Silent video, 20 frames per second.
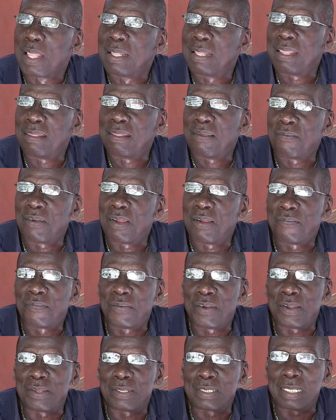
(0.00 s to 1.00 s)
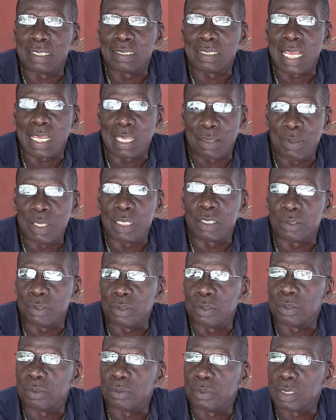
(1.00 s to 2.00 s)
The very first Jackie Me
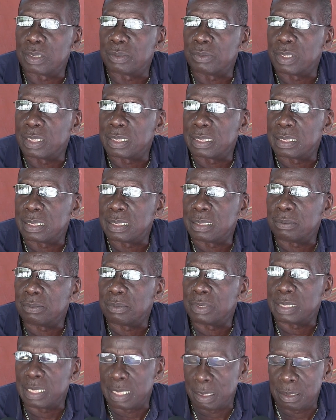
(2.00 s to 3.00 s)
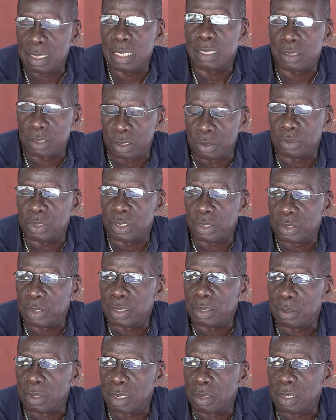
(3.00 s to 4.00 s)
Too was in
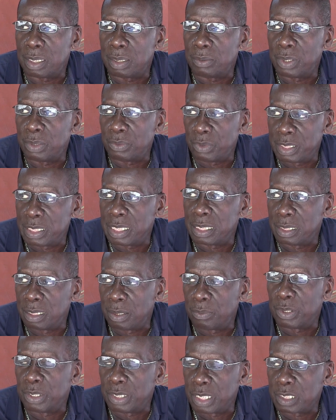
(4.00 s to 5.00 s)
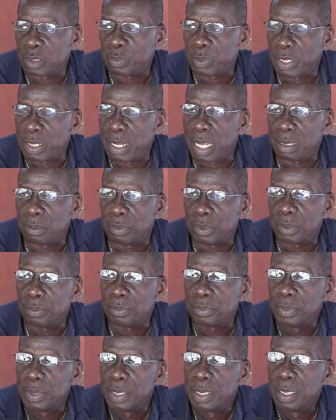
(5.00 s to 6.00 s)
studio when we did the Burning Spear
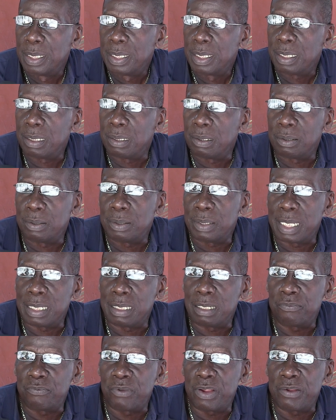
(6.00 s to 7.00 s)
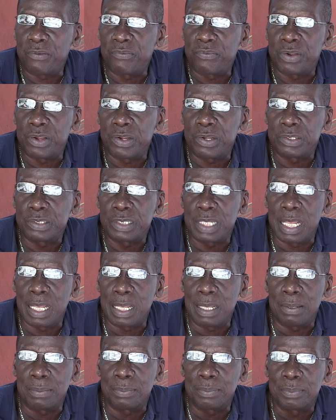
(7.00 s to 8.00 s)
album, you know, and the very first
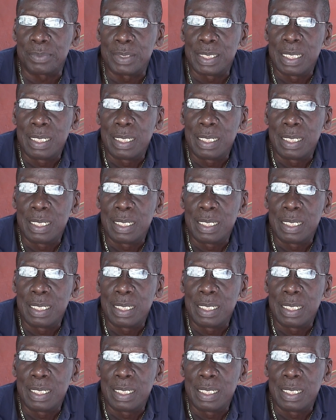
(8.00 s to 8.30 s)
song